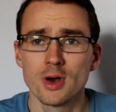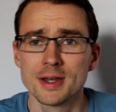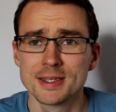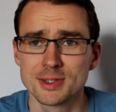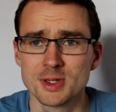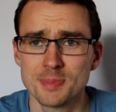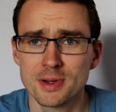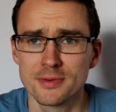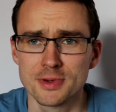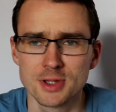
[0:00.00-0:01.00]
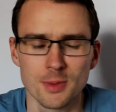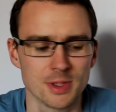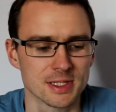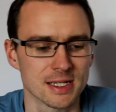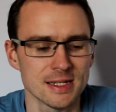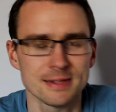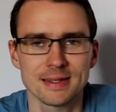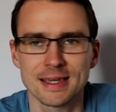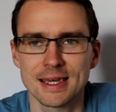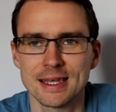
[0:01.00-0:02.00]
Right, so it's beer review time once again,
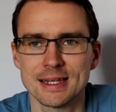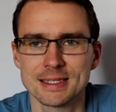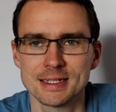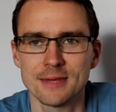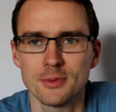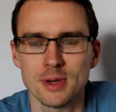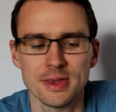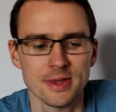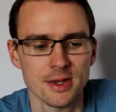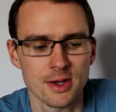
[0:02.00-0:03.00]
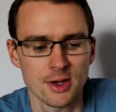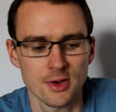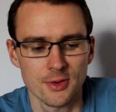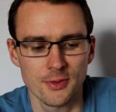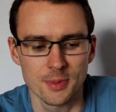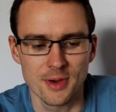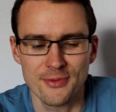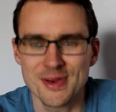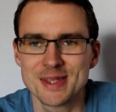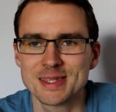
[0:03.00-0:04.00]
and it's another one from our
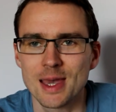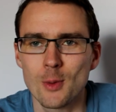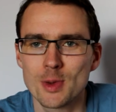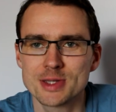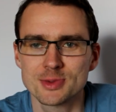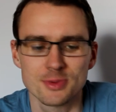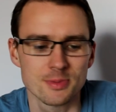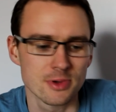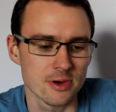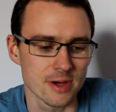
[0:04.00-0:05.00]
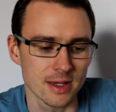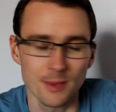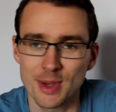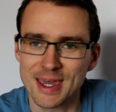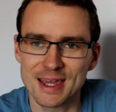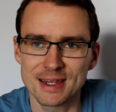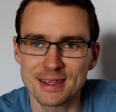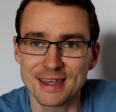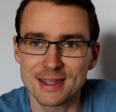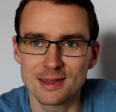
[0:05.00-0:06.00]
friends at Westerham Brewery, and we're getting
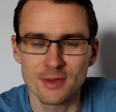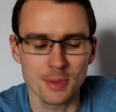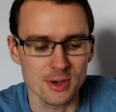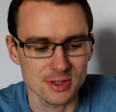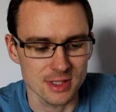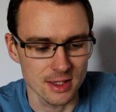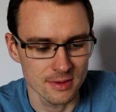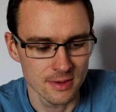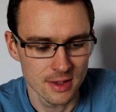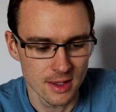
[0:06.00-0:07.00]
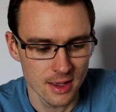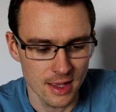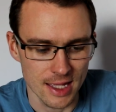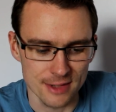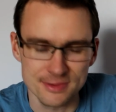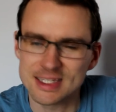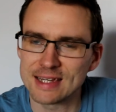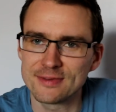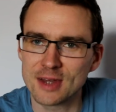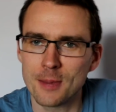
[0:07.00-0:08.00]
near the end of the box now, and I've
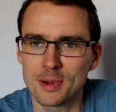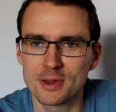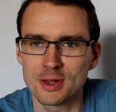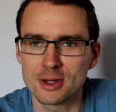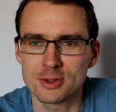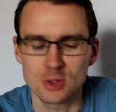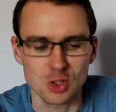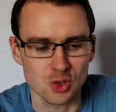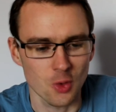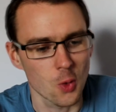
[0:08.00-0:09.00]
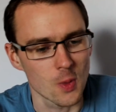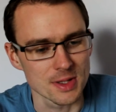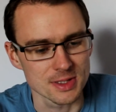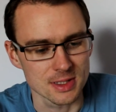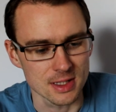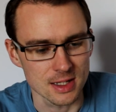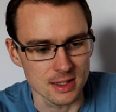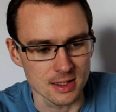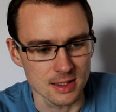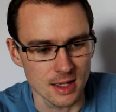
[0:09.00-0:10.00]
saved a couple of the stronger ones to the
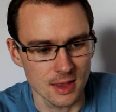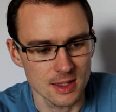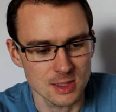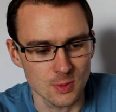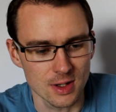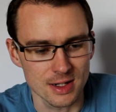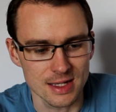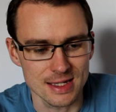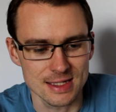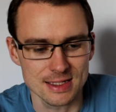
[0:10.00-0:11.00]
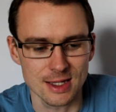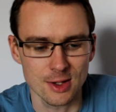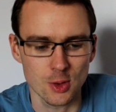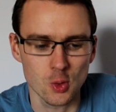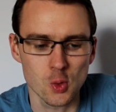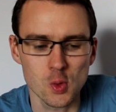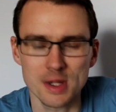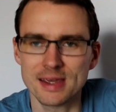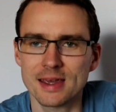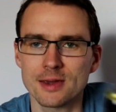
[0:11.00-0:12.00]
end, and this one is their
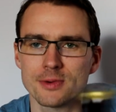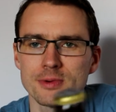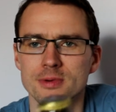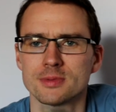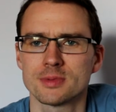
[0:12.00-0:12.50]
Audit Ale.